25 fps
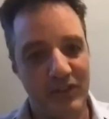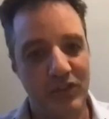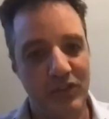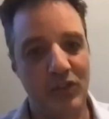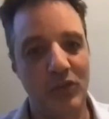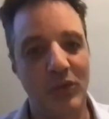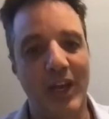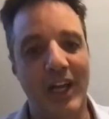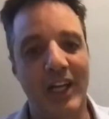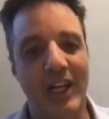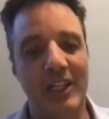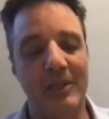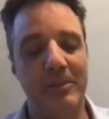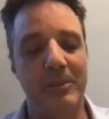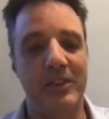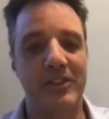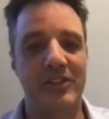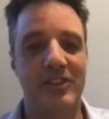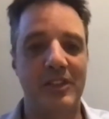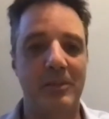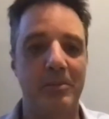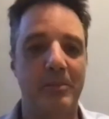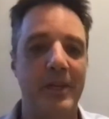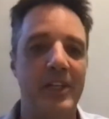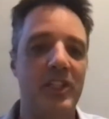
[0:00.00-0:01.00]
elements to
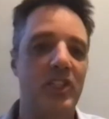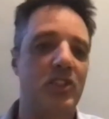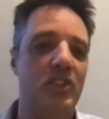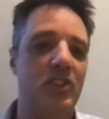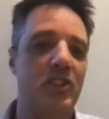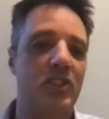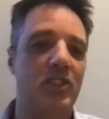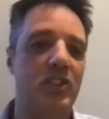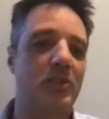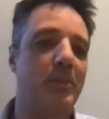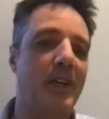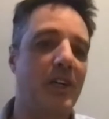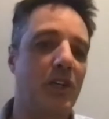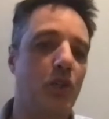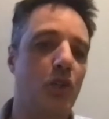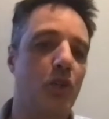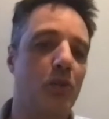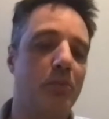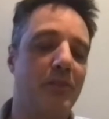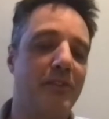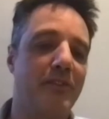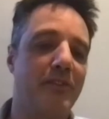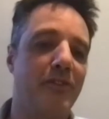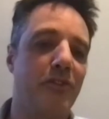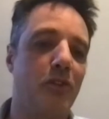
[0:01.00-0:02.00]
benchmark your
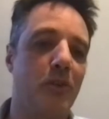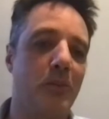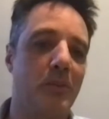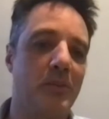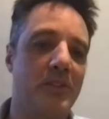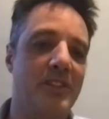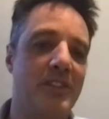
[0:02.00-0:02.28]
performance.